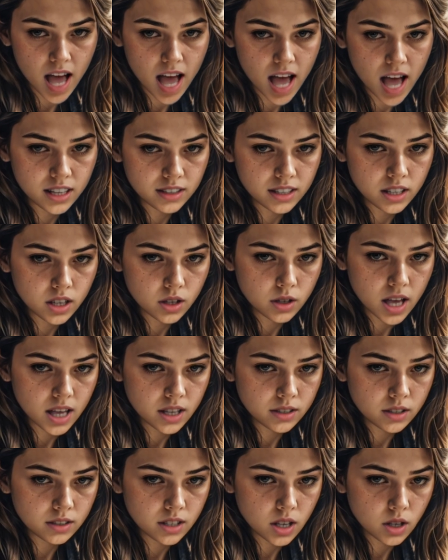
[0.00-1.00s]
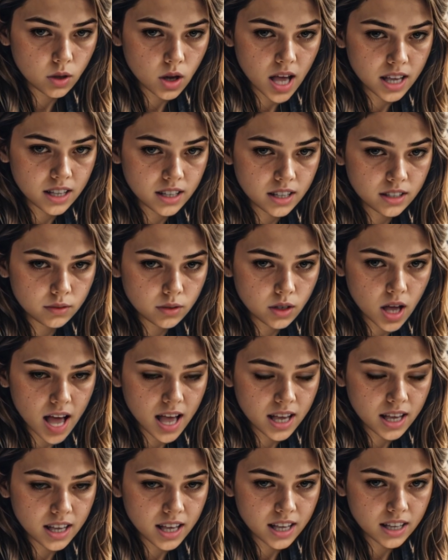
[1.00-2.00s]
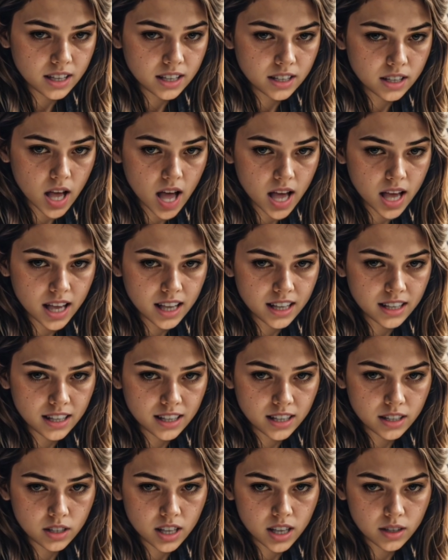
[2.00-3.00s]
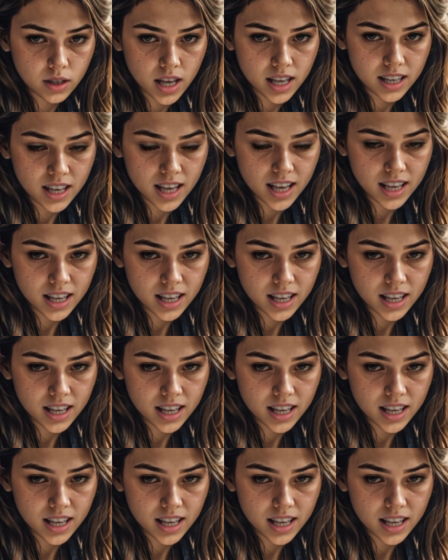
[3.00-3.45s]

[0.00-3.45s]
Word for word: After about a few minutes of banging, knocking, and screaming,